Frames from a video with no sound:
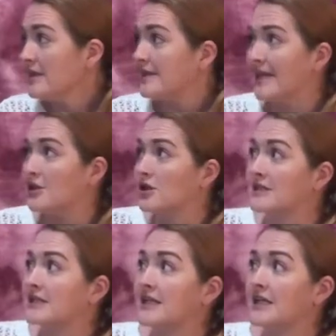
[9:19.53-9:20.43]
They looked
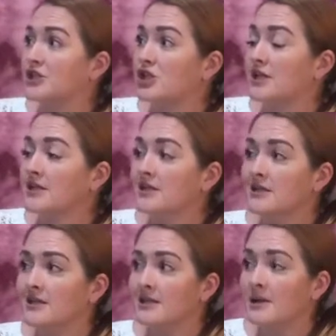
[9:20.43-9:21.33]
in the kitchen,
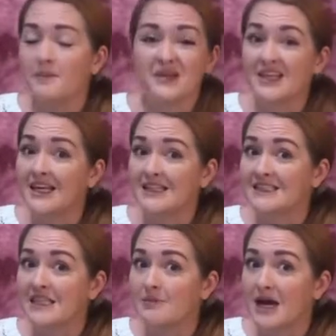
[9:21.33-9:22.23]
but they didn't
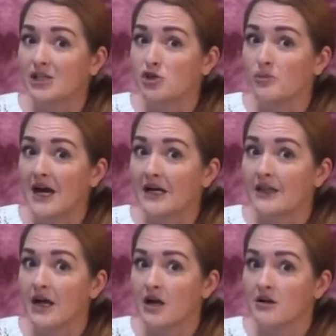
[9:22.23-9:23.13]
see the magical bag
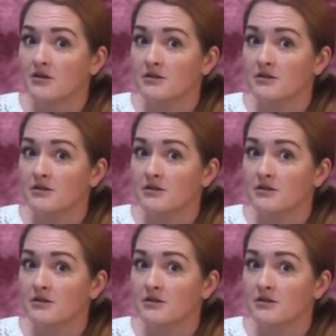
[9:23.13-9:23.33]
there.